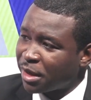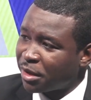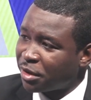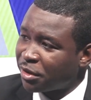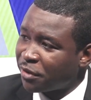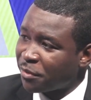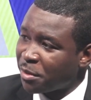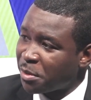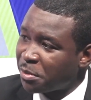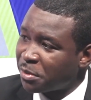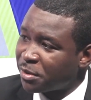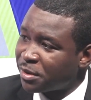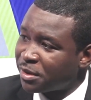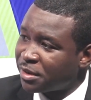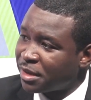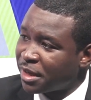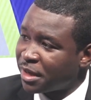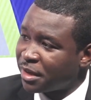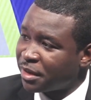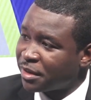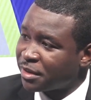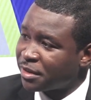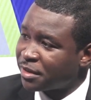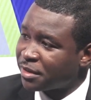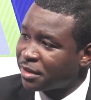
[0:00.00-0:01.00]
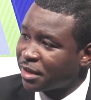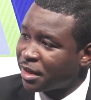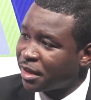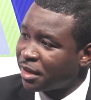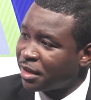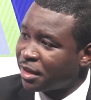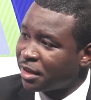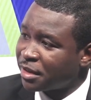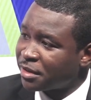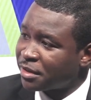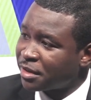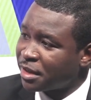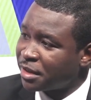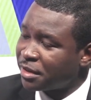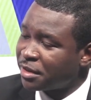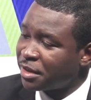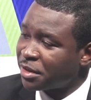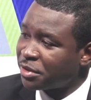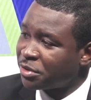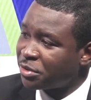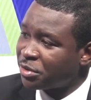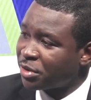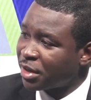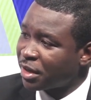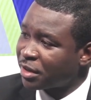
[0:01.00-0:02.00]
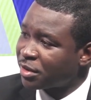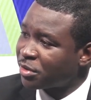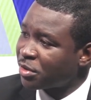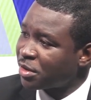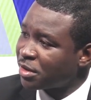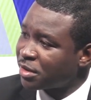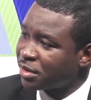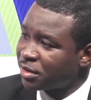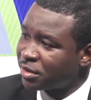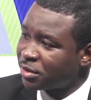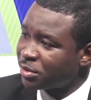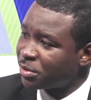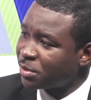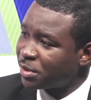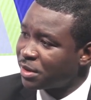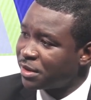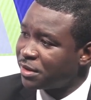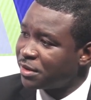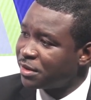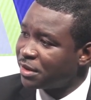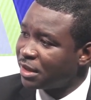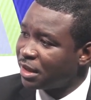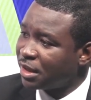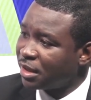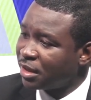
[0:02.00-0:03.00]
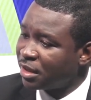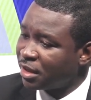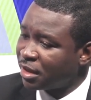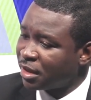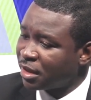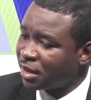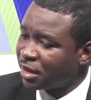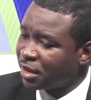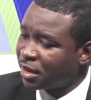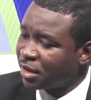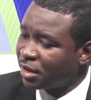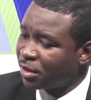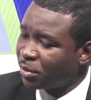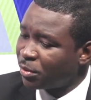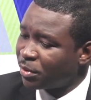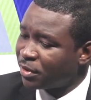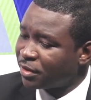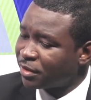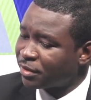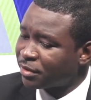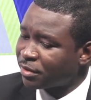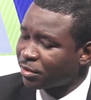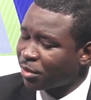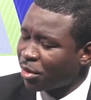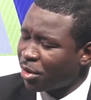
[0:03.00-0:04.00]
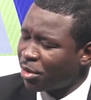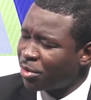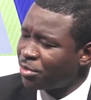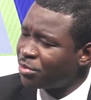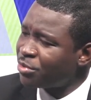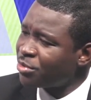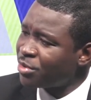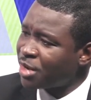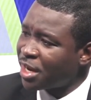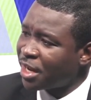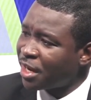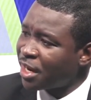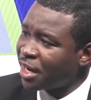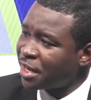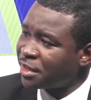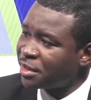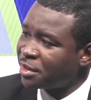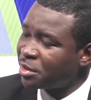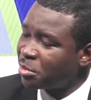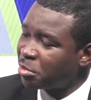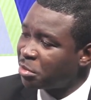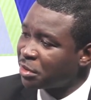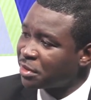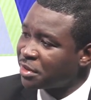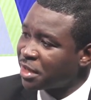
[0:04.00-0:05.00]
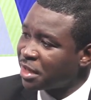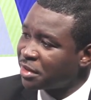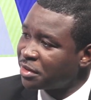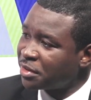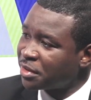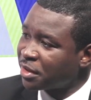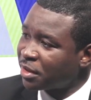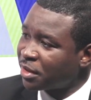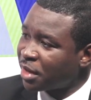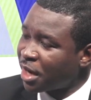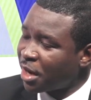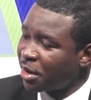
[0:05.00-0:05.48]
a lot of people say it's a, it's a district constituency with unrealized potential.